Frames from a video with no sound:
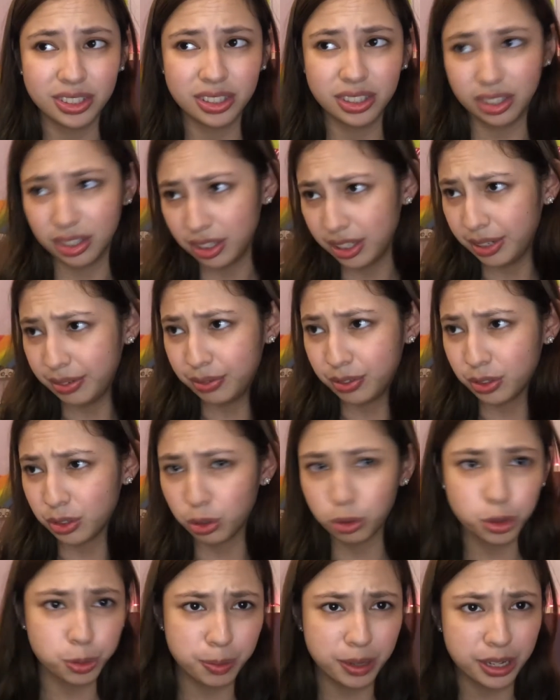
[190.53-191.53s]
It leaves
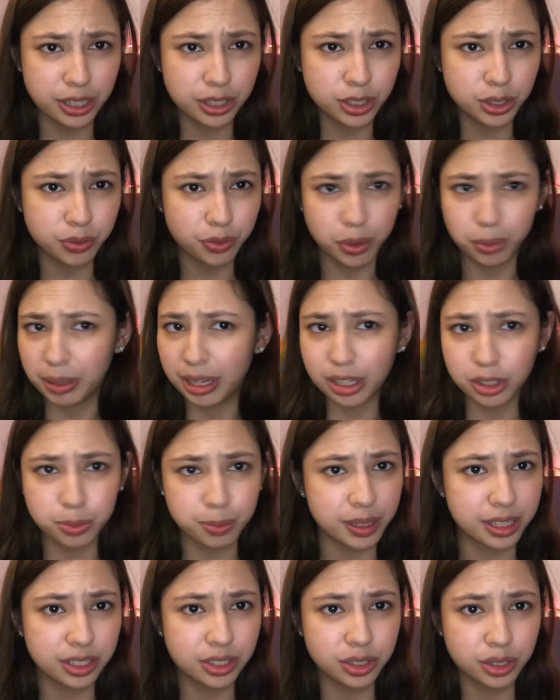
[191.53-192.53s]
no space for blank
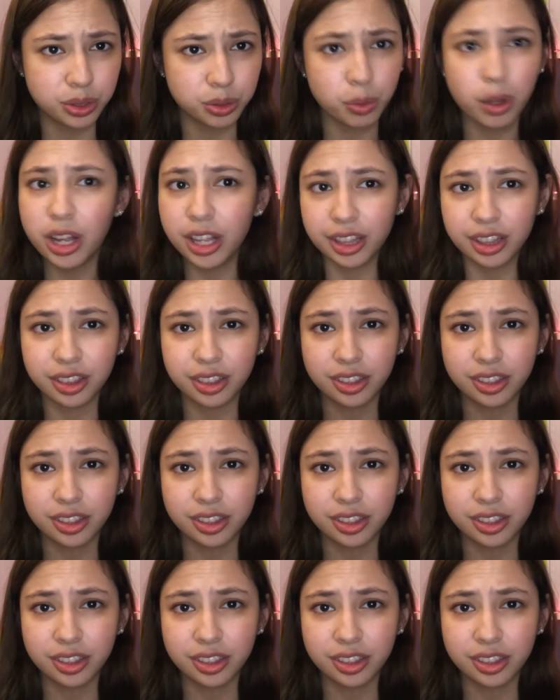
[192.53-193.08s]
space. What?